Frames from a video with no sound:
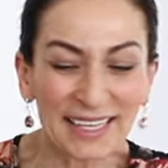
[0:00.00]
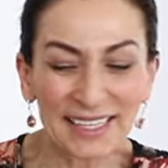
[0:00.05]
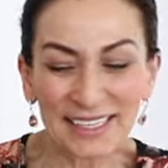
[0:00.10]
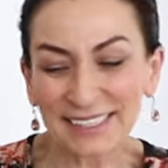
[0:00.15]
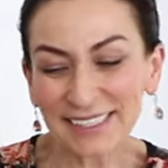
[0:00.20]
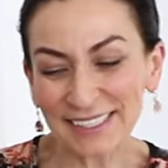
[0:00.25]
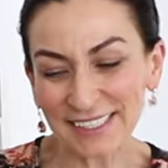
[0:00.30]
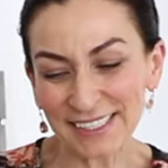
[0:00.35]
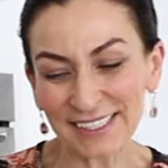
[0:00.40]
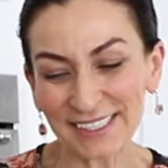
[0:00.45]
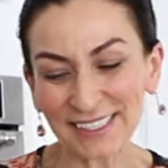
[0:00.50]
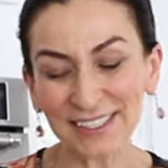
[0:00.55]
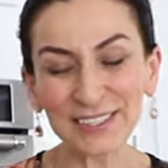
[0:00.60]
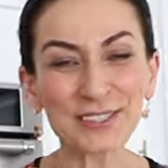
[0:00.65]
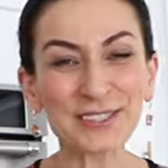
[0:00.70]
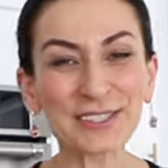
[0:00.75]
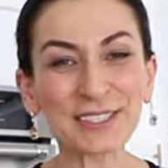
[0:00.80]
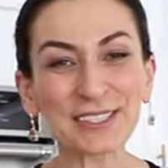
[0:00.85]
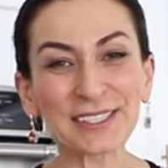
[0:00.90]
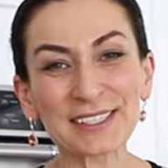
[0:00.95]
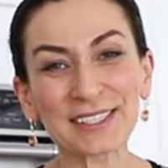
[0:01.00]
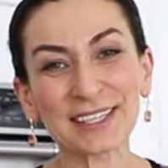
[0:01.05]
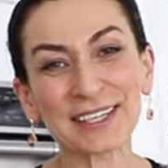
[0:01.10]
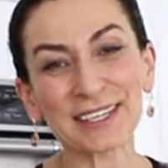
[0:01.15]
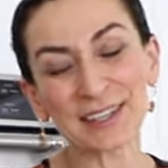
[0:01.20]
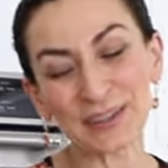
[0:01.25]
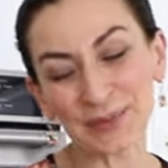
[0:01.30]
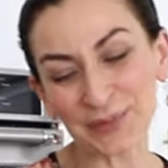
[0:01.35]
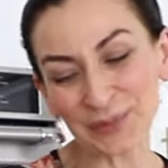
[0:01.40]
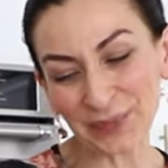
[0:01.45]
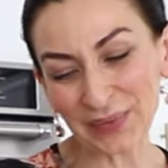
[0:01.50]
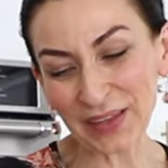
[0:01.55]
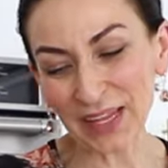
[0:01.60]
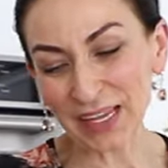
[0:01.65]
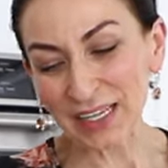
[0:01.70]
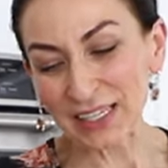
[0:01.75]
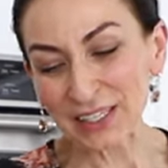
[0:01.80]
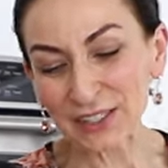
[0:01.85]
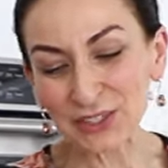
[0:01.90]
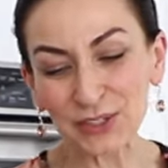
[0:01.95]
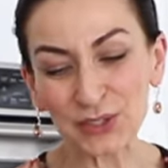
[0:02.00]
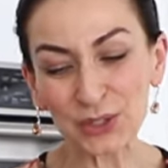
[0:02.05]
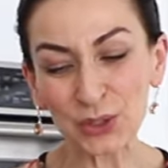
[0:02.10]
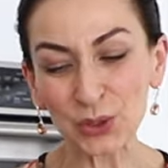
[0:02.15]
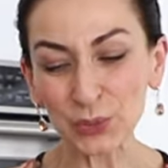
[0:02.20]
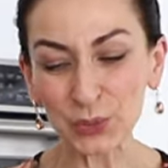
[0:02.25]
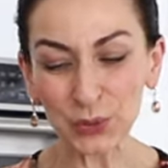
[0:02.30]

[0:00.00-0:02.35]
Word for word: It just looks so